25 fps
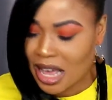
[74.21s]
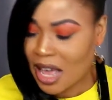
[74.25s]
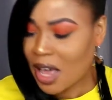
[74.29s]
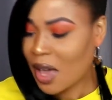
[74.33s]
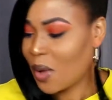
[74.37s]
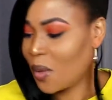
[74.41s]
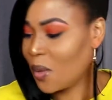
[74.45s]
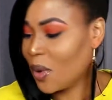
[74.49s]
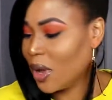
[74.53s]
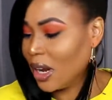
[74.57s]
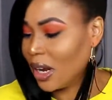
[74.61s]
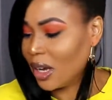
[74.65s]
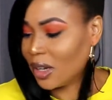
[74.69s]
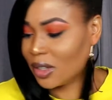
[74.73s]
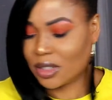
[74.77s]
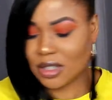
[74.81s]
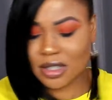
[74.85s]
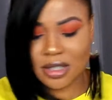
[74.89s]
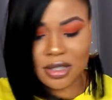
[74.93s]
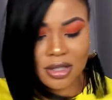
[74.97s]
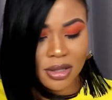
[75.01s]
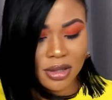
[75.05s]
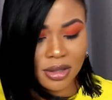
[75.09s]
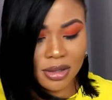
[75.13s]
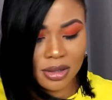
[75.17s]
Well, I'll
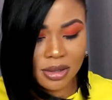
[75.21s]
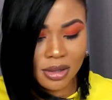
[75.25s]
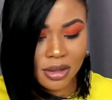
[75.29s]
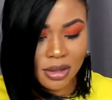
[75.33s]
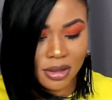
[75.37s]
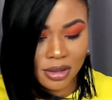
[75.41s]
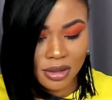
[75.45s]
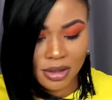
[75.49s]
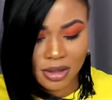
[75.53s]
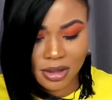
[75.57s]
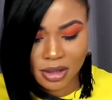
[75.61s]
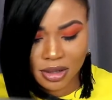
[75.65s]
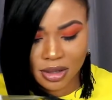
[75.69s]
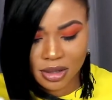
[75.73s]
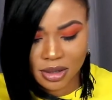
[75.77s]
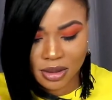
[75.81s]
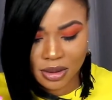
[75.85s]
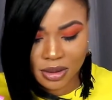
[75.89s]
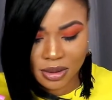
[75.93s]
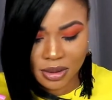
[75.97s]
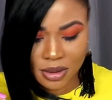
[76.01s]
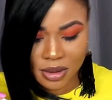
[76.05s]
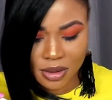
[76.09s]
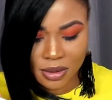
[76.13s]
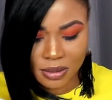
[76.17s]
just
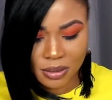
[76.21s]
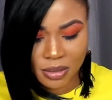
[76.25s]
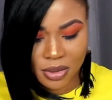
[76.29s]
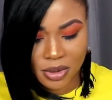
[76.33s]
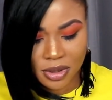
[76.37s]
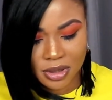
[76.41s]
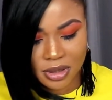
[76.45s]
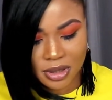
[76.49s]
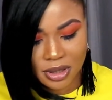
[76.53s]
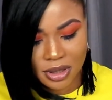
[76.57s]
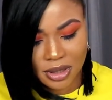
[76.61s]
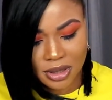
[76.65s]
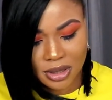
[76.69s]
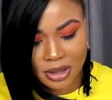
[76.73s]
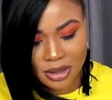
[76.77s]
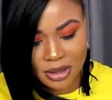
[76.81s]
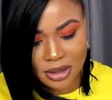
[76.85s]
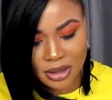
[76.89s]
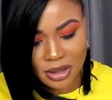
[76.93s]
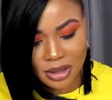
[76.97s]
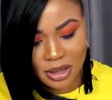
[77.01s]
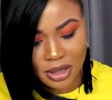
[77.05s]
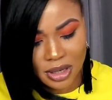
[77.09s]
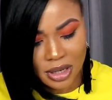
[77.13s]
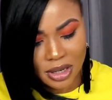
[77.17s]
continue unboxing this
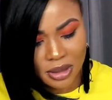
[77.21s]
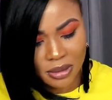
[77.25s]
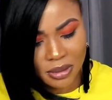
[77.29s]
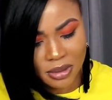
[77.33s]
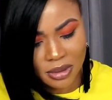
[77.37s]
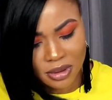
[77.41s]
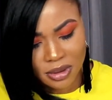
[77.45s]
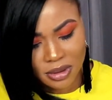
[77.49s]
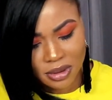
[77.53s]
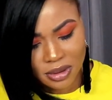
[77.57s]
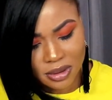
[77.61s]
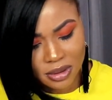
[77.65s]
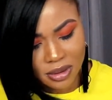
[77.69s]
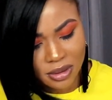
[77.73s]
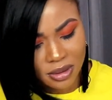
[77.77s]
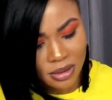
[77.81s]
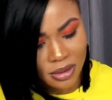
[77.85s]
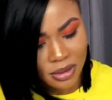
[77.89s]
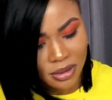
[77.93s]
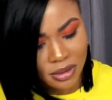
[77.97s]
guy because